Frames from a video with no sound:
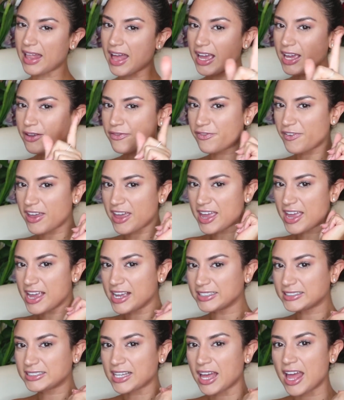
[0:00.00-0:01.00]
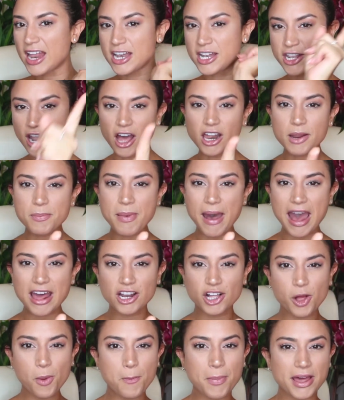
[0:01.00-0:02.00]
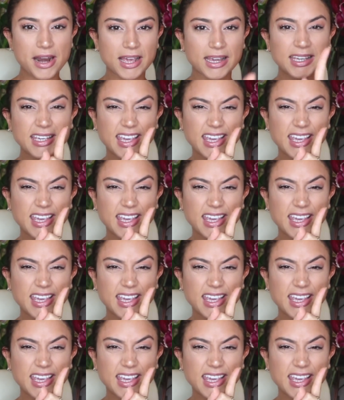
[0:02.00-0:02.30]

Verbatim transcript: Life is not a battle, but a